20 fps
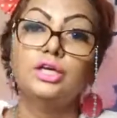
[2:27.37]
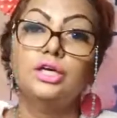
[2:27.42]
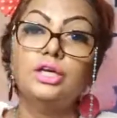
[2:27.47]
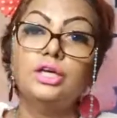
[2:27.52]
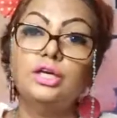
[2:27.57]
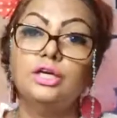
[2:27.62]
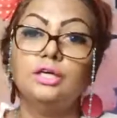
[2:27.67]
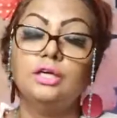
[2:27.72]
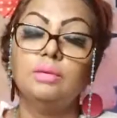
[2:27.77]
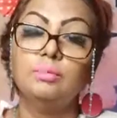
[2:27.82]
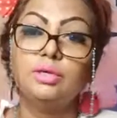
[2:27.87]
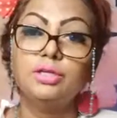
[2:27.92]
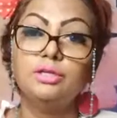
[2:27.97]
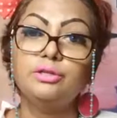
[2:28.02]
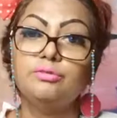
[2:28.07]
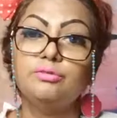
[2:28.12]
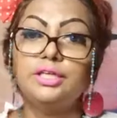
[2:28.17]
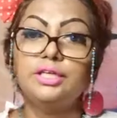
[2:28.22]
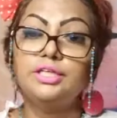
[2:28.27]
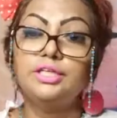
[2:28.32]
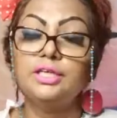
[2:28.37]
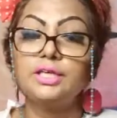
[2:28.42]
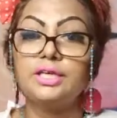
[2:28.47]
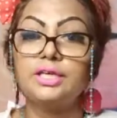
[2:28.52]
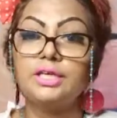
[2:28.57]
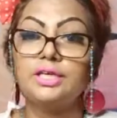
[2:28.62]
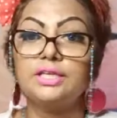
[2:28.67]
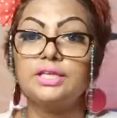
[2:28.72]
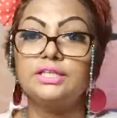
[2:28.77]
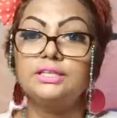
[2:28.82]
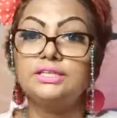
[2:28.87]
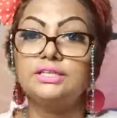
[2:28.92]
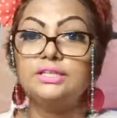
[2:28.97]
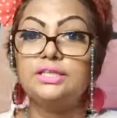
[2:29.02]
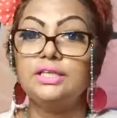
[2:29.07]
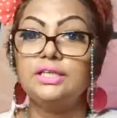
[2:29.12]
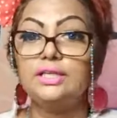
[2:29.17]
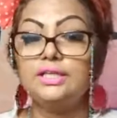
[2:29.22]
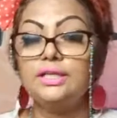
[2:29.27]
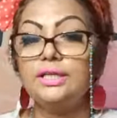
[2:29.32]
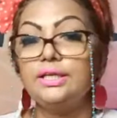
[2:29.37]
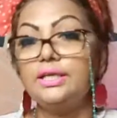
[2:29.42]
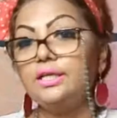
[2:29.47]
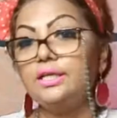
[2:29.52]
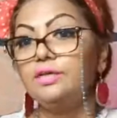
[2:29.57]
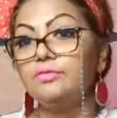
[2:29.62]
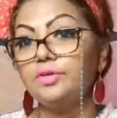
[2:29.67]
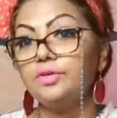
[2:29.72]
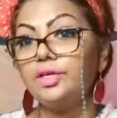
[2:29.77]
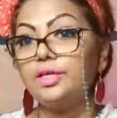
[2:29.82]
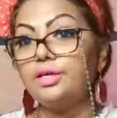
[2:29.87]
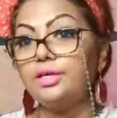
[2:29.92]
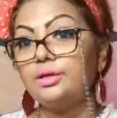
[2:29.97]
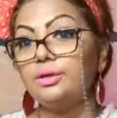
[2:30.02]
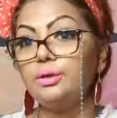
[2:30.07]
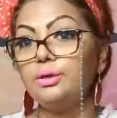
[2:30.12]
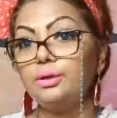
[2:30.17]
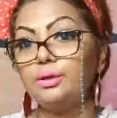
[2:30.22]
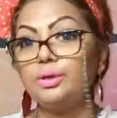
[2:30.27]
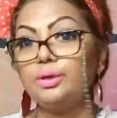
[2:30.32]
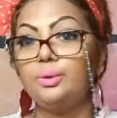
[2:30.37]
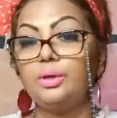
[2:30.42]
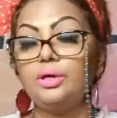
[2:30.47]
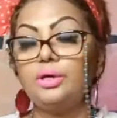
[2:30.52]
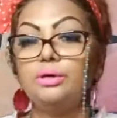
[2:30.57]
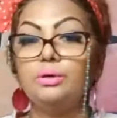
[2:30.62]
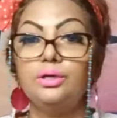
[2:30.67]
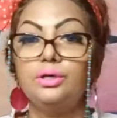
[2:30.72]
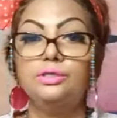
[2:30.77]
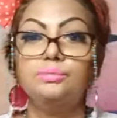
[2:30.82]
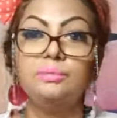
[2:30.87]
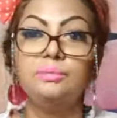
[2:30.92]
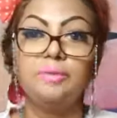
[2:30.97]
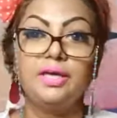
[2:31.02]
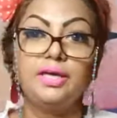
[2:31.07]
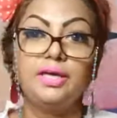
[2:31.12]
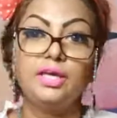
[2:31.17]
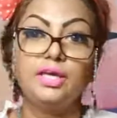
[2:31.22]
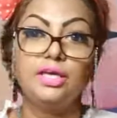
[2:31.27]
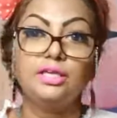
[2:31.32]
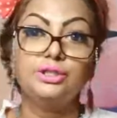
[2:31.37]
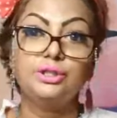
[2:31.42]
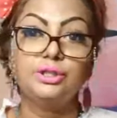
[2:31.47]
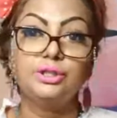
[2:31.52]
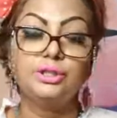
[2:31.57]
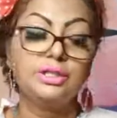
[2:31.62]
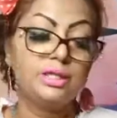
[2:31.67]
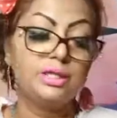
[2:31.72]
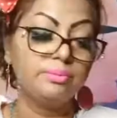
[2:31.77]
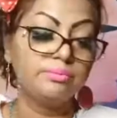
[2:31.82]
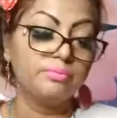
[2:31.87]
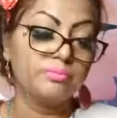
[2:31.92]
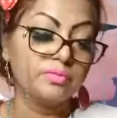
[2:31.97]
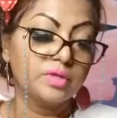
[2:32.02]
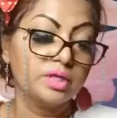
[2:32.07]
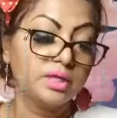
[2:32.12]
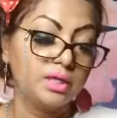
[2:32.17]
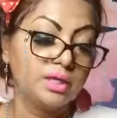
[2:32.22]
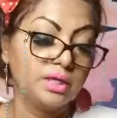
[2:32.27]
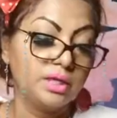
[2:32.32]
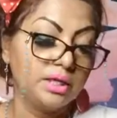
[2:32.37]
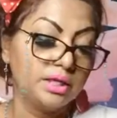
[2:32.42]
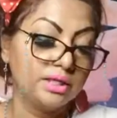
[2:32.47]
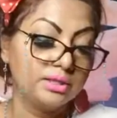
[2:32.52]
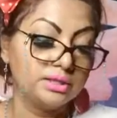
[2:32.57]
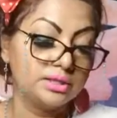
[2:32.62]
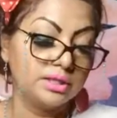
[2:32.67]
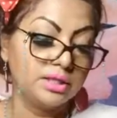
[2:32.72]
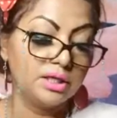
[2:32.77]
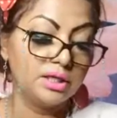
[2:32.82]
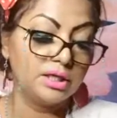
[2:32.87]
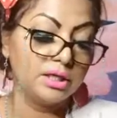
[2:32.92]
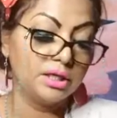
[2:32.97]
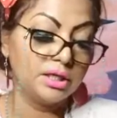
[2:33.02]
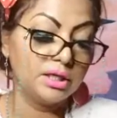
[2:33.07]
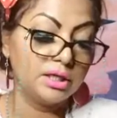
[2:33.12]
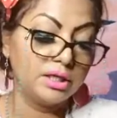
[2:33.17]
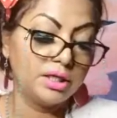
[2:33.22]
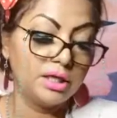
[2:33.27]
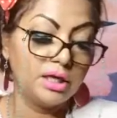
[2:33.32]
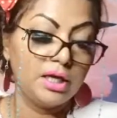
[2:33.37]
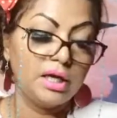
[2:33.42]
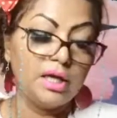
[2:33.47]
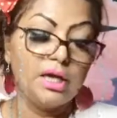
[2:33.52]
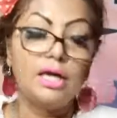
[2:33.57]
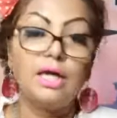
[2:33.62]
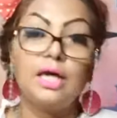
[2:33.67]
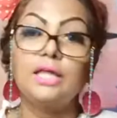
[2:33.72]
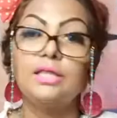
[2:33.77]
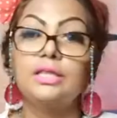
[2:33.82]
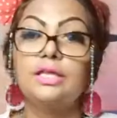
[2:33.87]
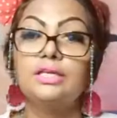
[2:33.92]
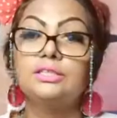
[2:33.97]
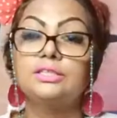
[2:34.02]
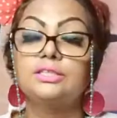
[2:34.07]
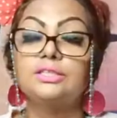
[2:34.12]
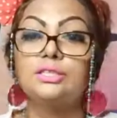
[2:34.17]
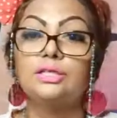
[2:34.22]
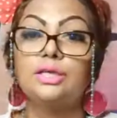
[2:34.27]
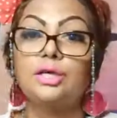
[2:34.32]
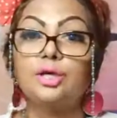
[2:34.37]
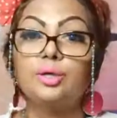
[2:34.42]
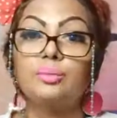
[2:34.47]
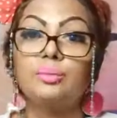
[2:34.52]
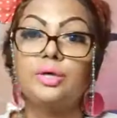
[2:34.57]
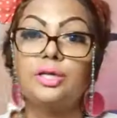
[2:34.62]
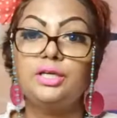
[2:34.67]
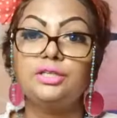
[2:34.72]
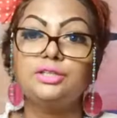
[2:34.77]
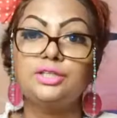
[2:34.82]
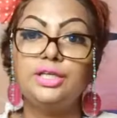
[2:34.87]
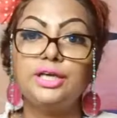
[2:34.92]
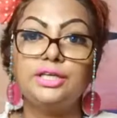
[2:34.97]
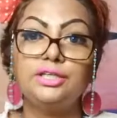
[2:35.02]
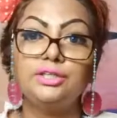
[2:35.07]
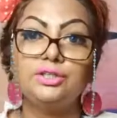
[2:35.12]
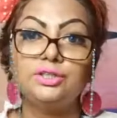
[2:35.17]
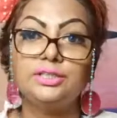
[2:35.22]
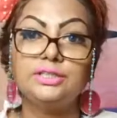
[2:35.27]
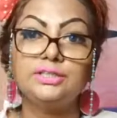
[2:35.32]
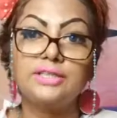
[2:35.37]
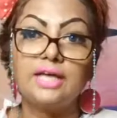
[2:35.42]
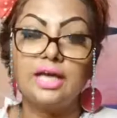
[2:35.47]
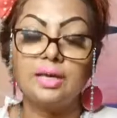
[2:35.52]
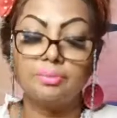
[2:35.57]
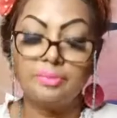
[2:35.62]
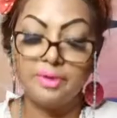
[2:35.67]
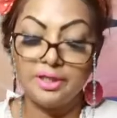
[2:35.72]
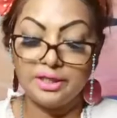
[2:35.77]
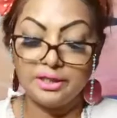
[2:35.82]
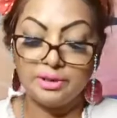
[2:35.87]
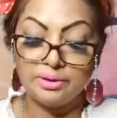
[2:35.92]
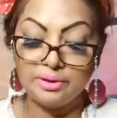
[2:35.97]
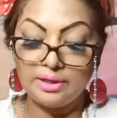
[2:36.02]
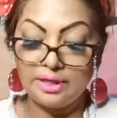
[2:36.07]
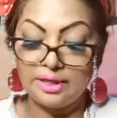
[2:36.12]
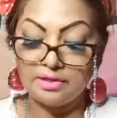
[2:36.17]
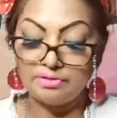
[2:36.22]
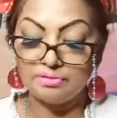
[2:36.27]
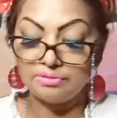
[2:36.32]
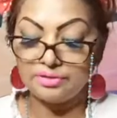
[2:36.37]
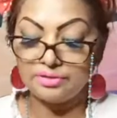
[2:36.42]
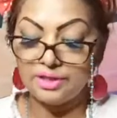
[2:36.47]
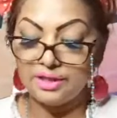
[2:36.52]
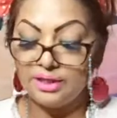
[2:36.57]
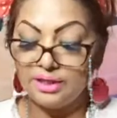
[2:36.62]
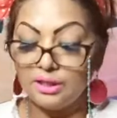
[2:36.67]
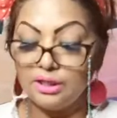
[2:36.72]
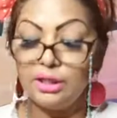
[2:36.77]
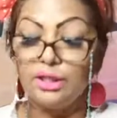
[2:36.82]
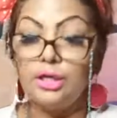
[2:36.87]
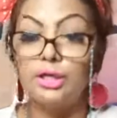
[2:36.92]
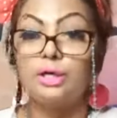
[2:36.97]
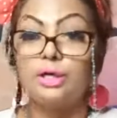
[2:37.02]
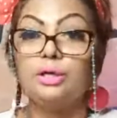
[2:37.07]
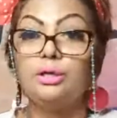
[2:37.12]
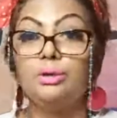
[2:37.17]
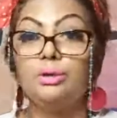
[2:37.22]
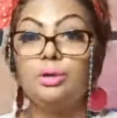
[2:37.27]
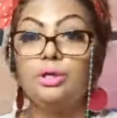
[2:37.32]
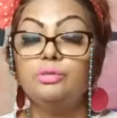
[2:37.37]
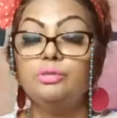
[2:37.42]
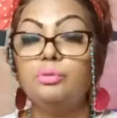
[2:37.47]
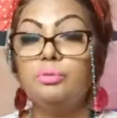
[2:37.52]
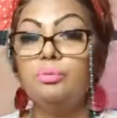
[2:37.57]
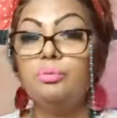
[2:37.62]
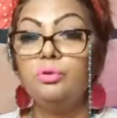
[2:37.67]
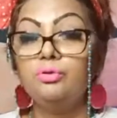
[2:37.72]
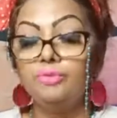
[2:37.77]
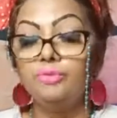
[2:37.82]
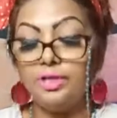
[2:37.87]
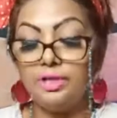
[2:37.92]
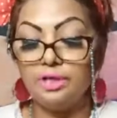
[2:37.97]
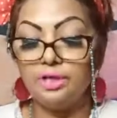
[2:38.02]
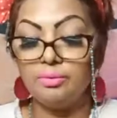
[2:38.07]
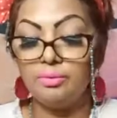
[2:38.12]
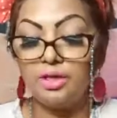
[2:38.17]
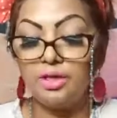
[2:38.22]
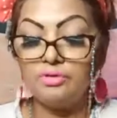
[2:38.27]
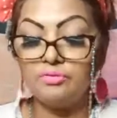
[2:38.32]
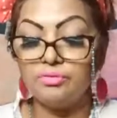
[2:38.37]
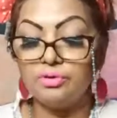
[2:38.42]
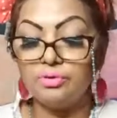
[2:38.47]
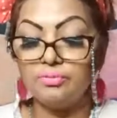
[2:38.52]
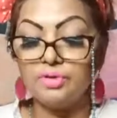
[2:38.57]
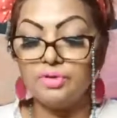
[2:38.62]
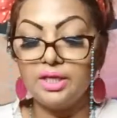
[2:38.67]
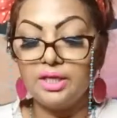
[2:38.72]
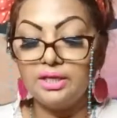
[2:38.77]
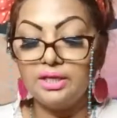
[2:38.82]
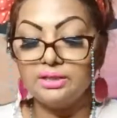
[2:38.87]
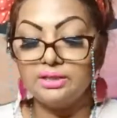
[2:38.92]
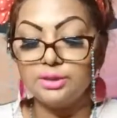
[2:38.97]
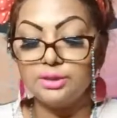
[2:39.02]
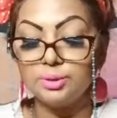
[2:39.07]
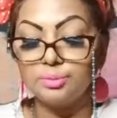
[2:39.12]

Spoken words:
coming to the reading, I can see clearly over here you are going to be making a journey. Yes. And there's a big change that's happening in your life here. You're going to be moving away from things